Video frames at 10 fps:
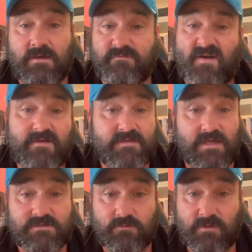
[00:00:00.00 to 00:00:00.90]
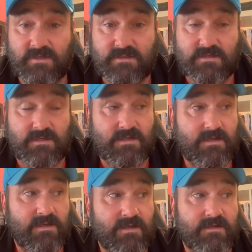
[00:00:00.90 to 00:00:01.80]
5 days a week.
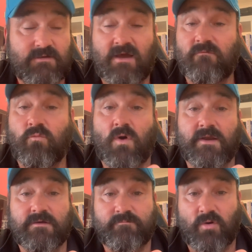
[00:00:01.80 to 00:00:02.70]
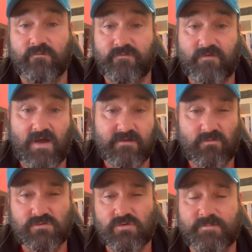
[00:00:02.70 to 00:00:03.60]
You have 1.5 or
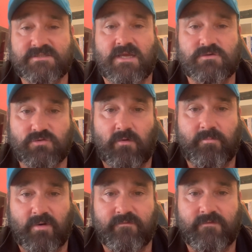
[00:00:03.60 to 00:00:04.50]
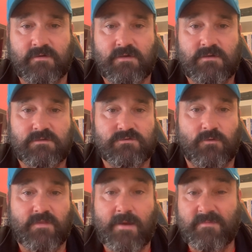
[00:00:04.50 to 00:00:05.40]
2% drop off. So
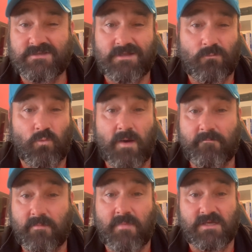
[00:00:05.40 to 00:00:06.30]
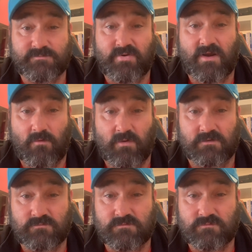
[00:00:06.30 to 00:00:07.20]
that means like 1 miles per hour
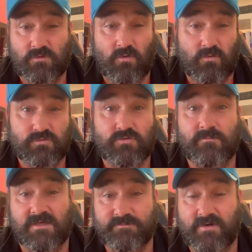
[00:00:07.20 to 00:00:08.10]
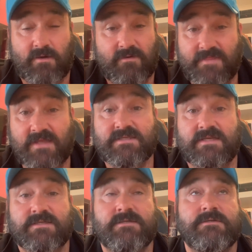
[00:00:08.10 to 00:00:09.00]
or 2 miles per hour. That's
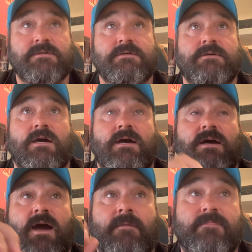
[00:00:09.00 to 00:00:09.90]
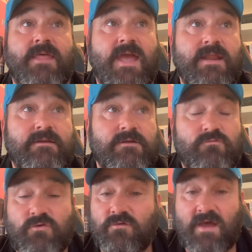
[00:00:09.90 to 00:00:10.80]
it. And then you
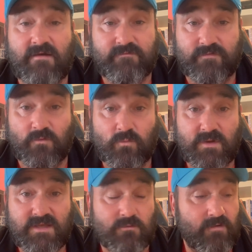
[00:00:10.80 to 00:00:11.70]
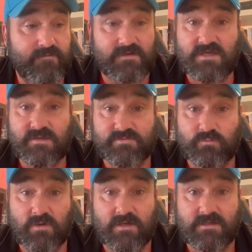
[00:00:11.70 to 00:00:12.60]
do that for a week, or if it keeps
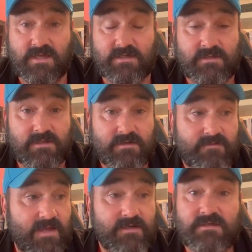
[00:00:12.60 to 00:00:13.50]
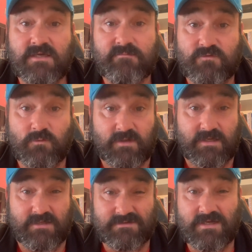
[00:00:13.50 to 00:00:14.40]
working, then keep doing
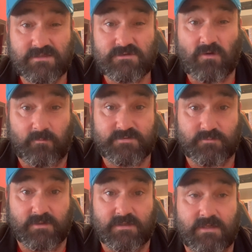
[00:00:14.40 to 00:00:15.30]
it until it stops working.